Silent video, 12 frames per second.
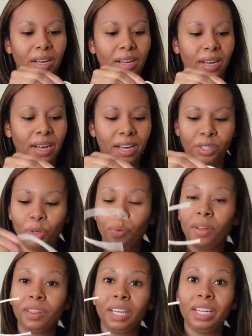And so we
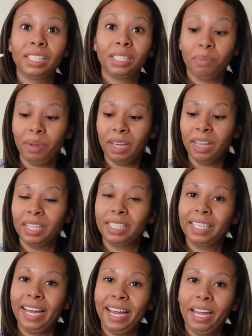want these to be the
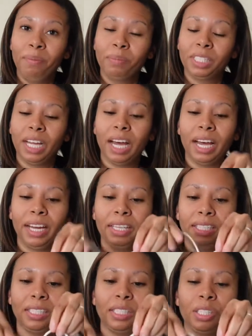same
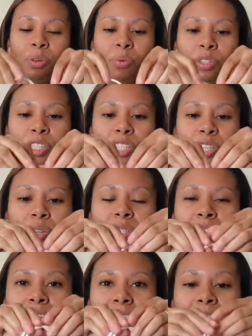size, so we'll just use
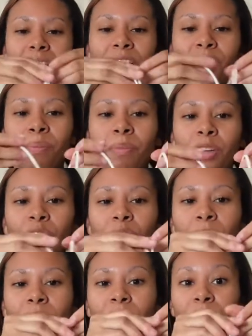this as a
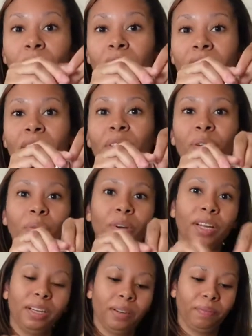measurement for the other
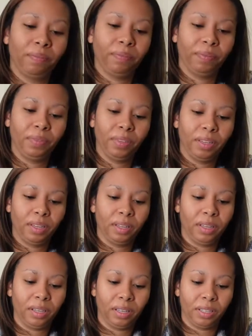one.
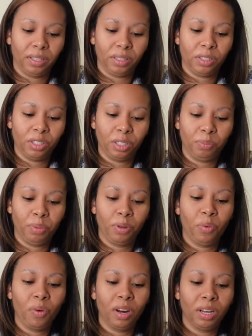So I'll just put
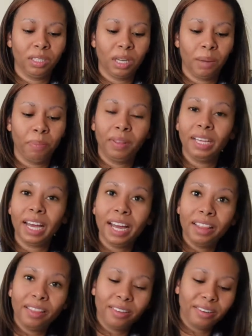one on top of the
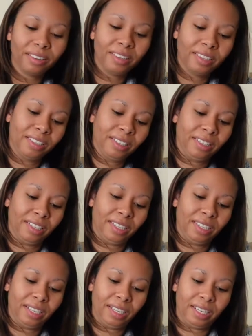other,
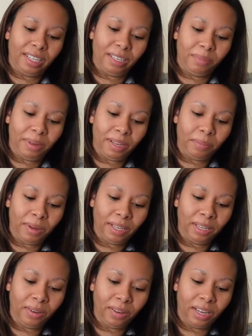make my
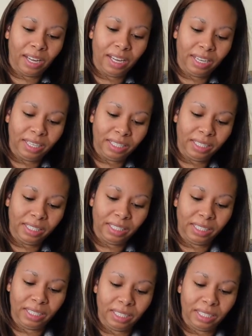little lines.